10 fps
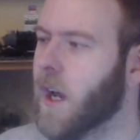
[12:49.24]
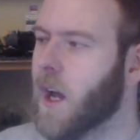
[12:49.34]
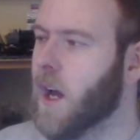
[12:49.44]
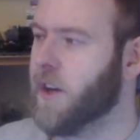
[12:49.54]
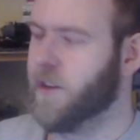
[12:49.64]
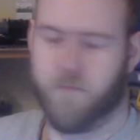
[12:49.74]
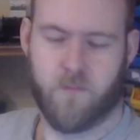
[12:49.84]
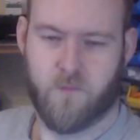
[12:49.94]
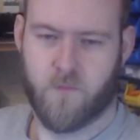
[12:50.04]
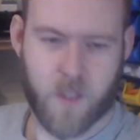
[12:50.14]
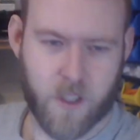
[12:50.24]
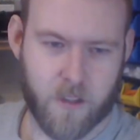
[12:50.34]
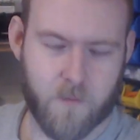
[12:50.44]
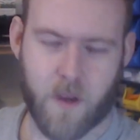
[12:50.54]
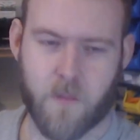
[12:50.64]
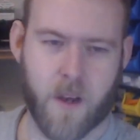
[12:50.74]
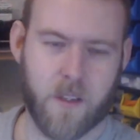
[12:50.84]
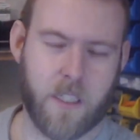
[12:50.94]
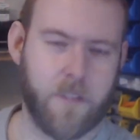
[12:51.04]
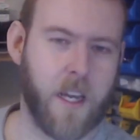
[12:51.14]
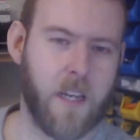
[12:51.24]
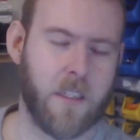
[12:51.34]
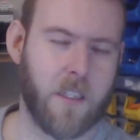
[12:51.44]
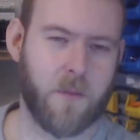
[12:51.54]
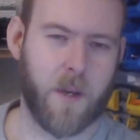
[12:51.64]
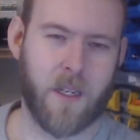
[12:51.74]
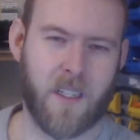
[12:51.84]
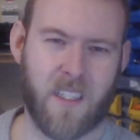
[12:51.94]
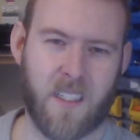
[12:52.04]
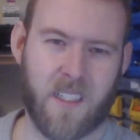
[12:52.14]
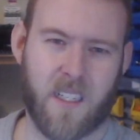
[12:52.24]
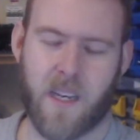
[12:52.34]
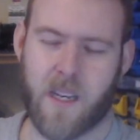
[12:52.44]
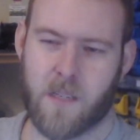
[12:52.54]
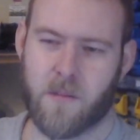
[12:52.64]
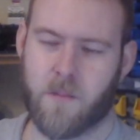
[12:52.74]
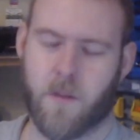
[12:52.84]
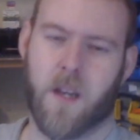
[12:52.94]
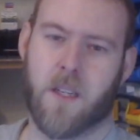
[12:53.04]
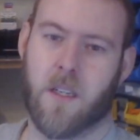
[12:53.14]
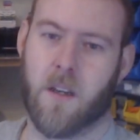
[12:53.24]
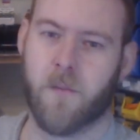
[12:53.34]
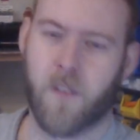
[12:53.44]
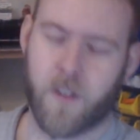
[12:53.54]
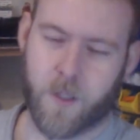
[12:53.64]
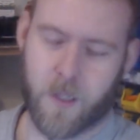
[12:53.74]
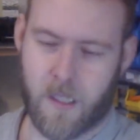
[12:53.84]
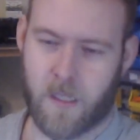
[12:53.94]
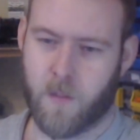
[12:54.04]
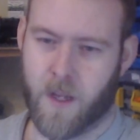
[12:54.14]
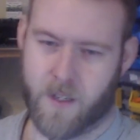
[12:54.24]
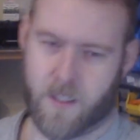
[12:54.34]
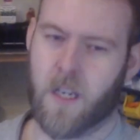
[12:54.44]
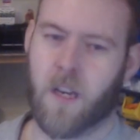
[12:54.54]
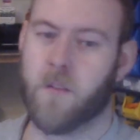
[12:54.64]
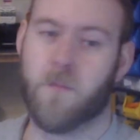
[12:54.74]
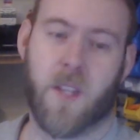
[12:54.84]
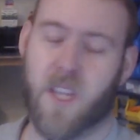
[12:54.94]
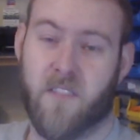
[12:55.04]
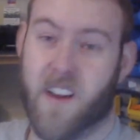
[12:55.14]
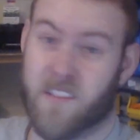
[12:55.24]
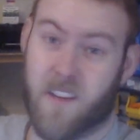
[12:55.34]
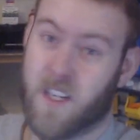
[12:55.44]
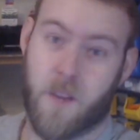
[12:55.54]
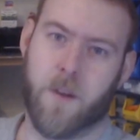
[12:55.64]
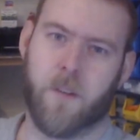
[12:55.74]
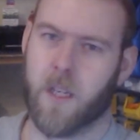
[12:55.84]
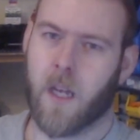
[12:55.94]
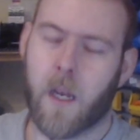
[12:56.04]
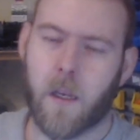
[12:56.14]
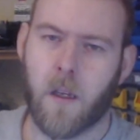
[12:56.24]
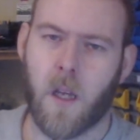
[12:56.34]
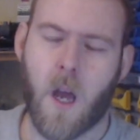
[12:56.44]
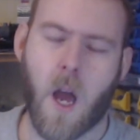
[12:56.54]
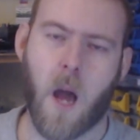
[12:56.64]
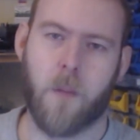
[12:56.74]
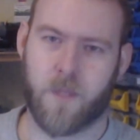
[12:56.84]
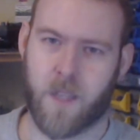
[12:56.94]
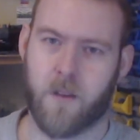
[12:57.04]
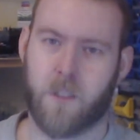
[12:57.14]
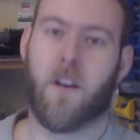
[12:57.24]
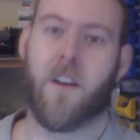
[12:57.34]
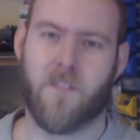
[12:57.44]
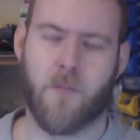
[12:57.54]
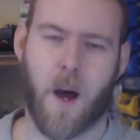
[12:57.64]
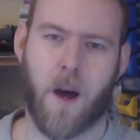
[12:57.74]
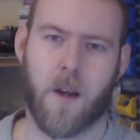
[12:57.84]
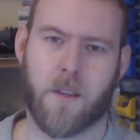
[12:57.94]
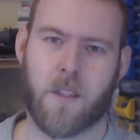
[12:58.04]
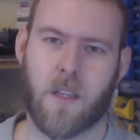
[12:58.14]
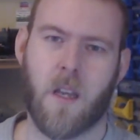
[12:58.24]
I sort of built most of it and just went, I need some supplies, and I've ordered the supplies and then not bothered around to actually building it. So I do have the parts.